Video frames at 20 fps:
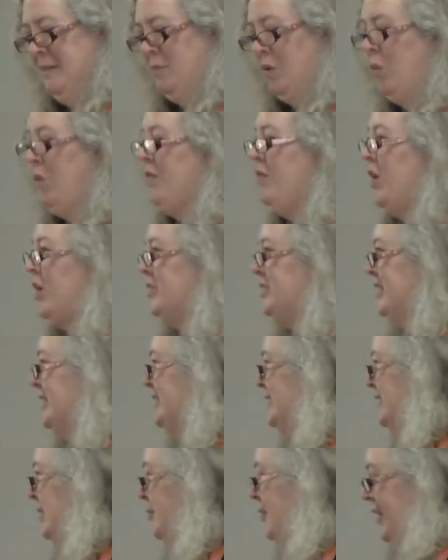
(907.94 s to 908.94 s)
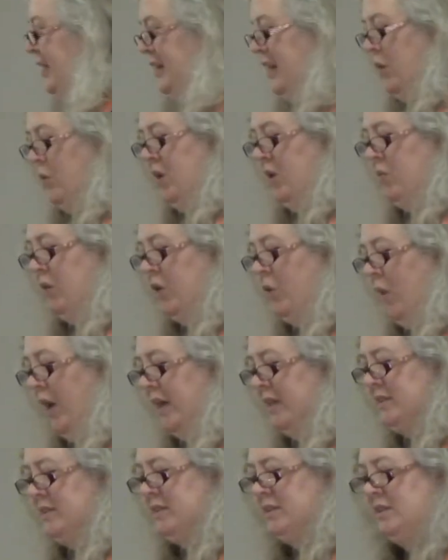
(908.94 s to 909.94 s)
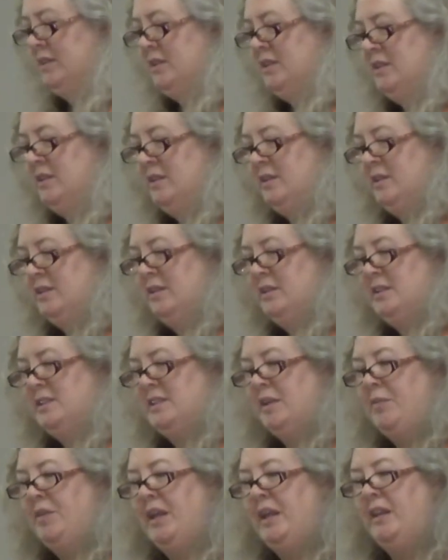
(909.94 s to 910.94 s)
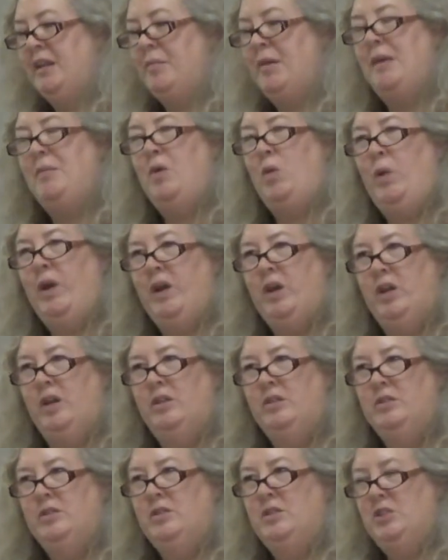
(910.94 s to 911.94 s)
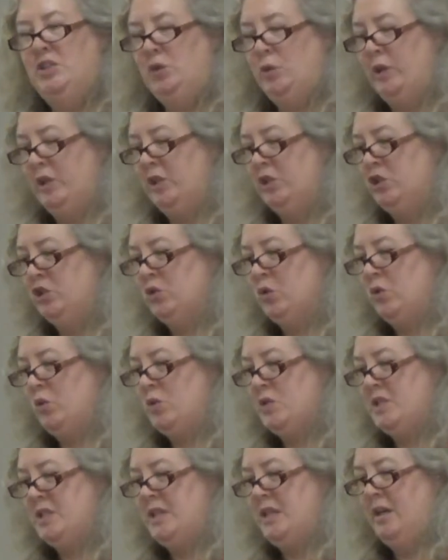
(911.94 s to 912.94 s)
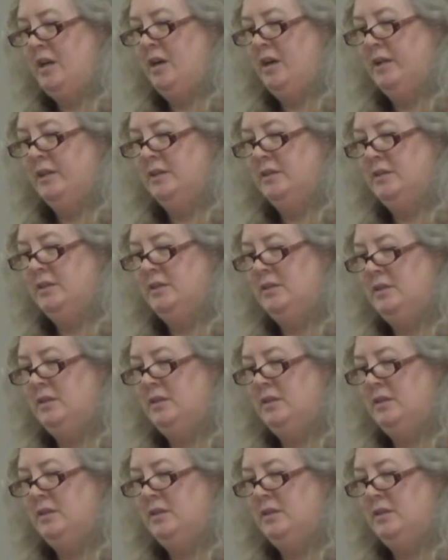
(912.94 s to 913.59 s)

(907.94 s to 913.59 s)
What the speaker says: But we've all done something that we regret, something that maybe we could do a Control-Z on.